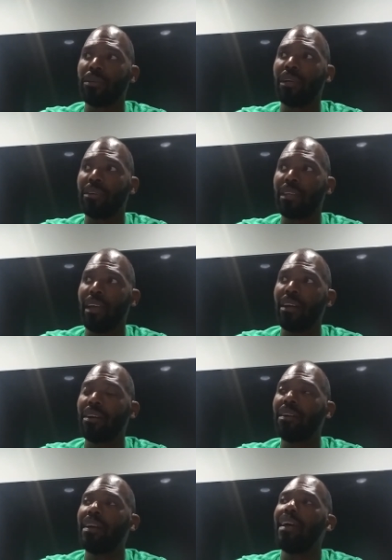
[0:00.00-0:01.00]
health
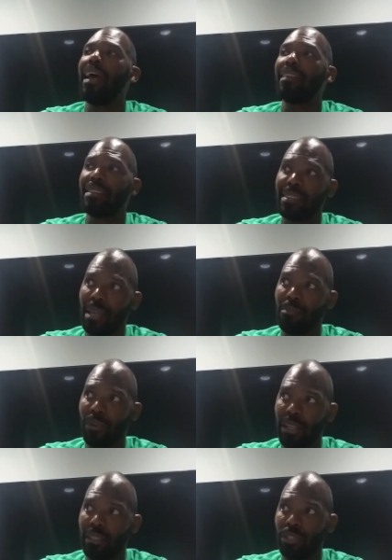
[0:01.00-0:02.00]
care at the same
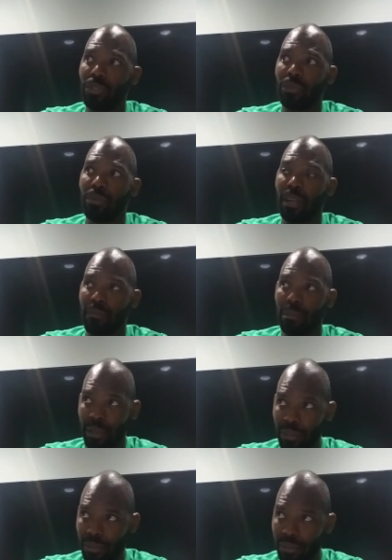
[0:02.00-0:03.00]
rate that you cover
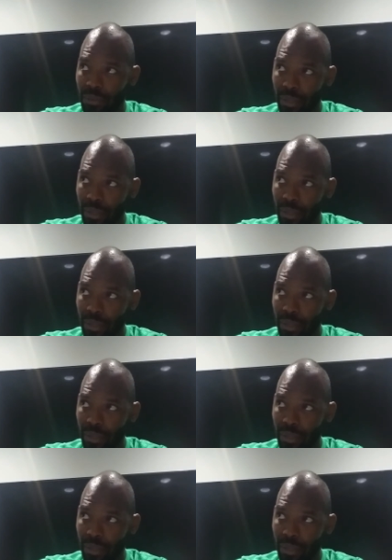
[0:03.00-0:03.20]
medical